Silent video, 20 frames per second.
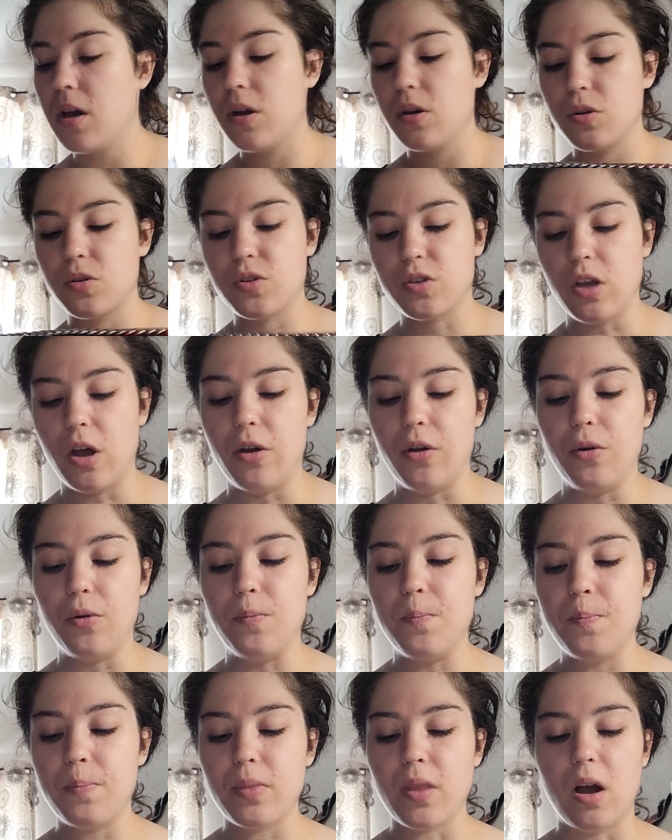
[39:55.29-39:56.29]
So
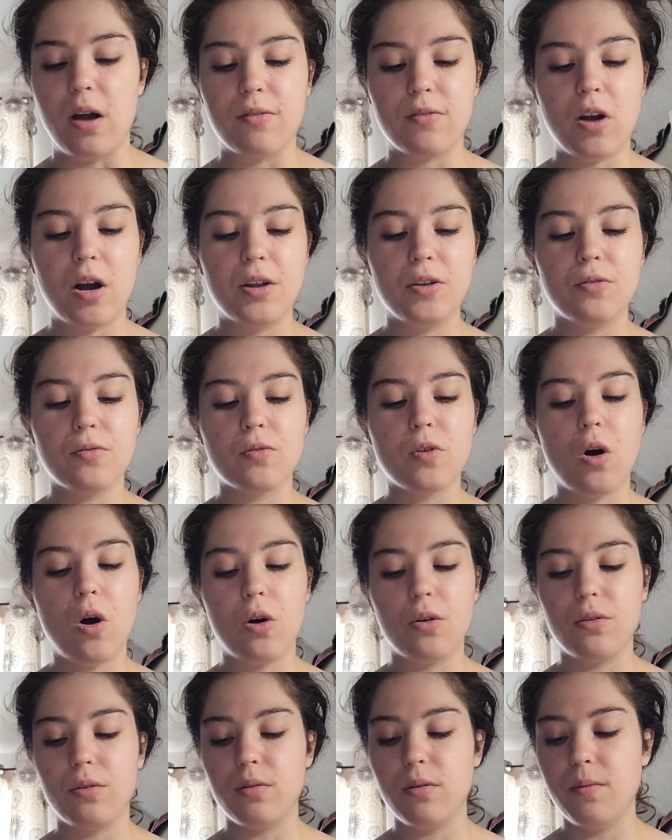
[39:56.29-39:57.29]
I've kind of
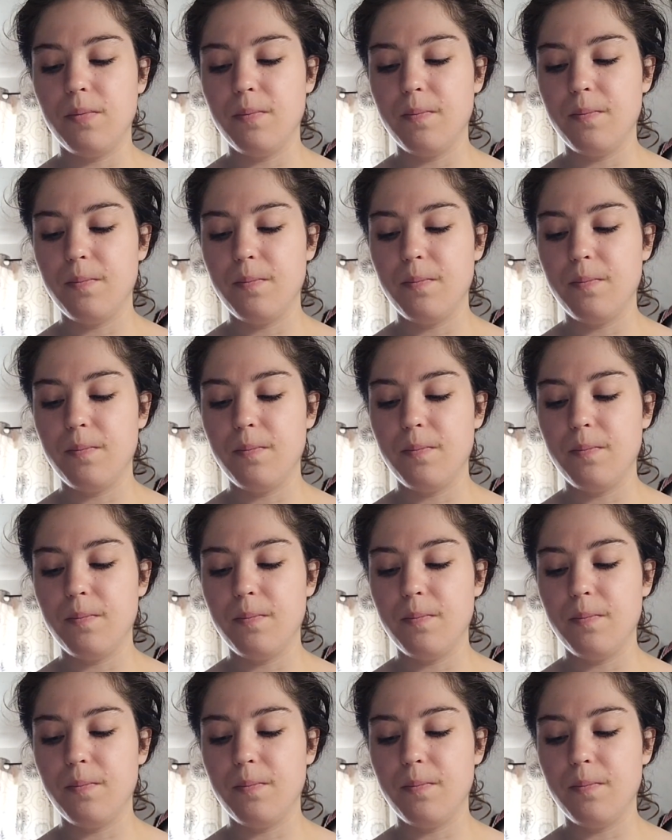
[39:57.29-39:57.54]
gone,